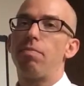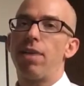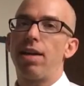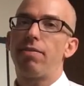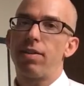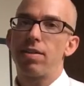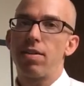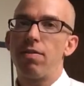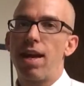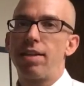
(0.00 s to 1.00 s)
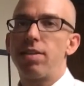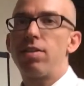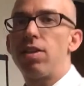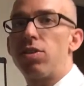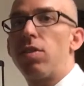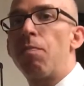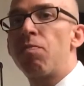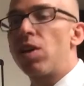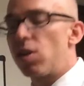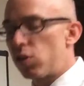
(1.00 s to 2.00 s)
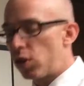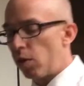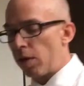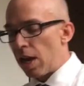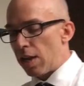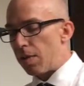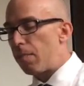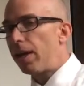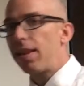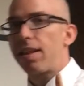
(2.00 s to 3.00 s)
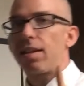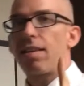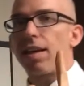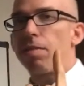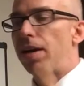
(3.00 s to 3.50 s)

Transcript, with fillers: and benefits of that decision. So the big thing to think